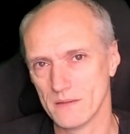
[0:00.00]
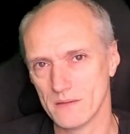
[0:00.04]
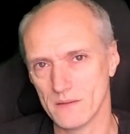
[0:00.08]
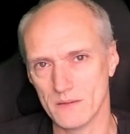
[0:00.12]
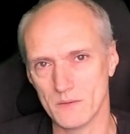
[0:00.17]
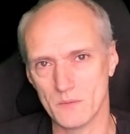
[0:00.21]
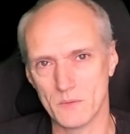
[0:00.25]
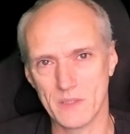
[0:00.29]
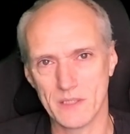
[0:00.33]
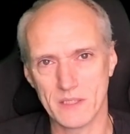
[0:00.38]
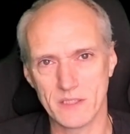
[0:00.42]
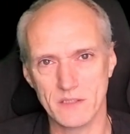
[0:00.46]
or
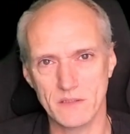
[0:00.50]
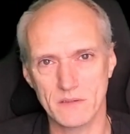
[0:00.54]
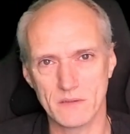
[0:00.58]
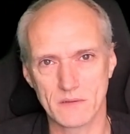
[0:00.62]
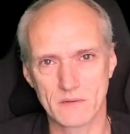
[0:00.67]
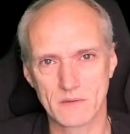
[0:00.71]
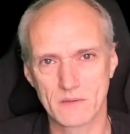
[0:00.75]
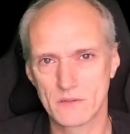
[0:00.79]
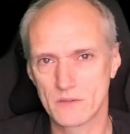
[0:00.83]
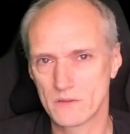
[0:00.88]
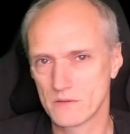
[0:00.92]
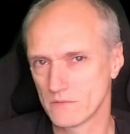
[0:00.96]
while you're
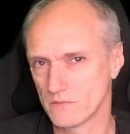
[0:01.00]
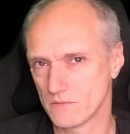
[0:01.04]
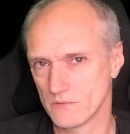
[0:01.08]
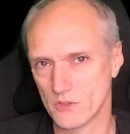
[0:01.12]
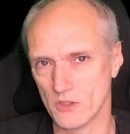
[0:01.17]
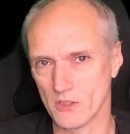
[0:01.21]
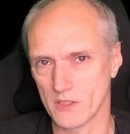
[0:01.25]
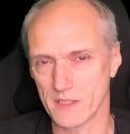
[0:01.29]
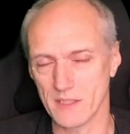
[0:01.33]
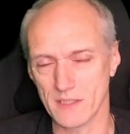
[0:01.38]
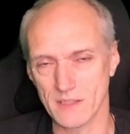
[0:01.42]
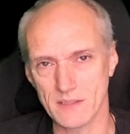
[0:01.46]

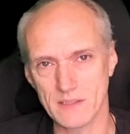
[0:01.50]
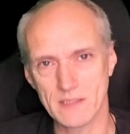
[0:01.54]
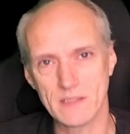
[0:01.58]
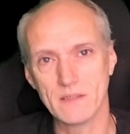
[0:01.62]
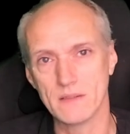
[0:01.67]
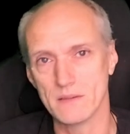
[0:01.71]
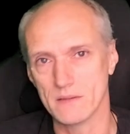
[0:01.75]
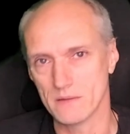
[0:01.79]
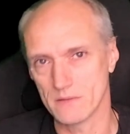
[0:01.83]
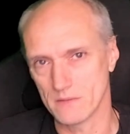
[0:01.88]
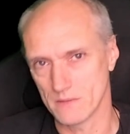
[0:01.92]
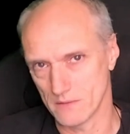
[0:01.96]
cooking
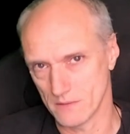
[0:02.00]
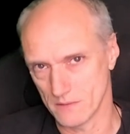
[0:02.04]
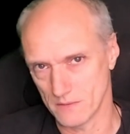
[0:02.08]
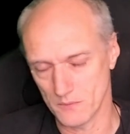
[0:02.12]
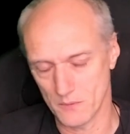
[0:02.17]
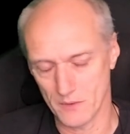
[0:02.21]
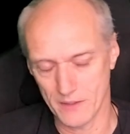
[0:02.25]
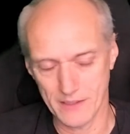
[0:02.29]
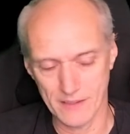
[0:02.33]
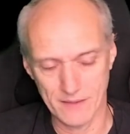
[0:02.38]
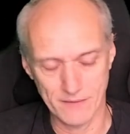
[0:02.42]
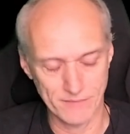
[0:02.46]
dinner or
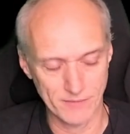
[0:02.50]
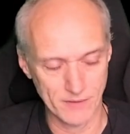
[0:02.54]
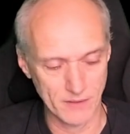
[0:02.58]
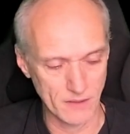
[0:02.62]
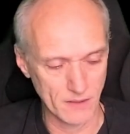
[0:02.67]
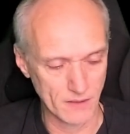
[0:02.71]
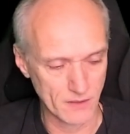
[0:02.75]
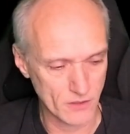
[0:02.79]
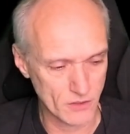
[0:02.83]
whatever.